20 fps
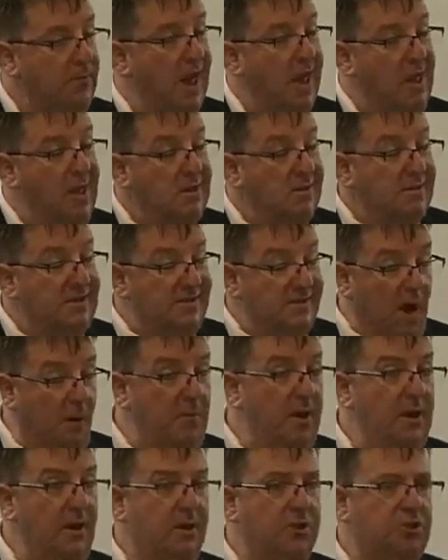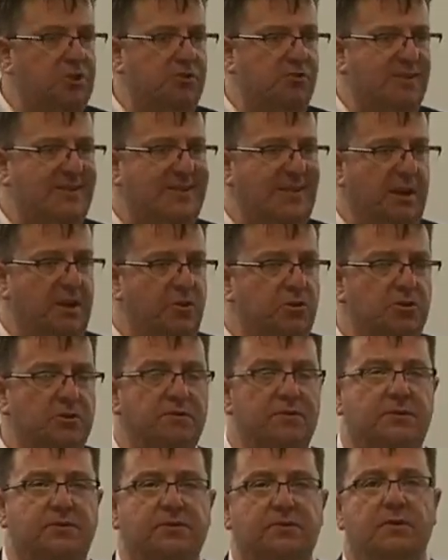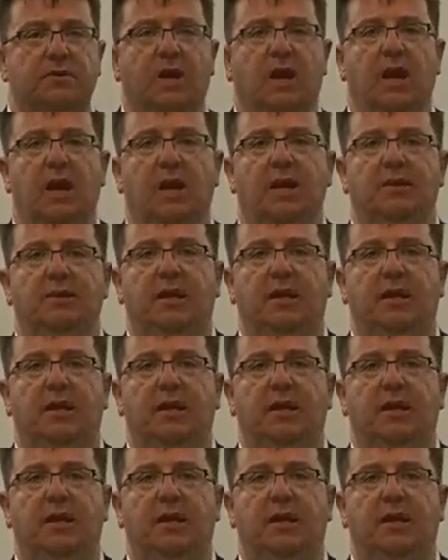Some English translations, they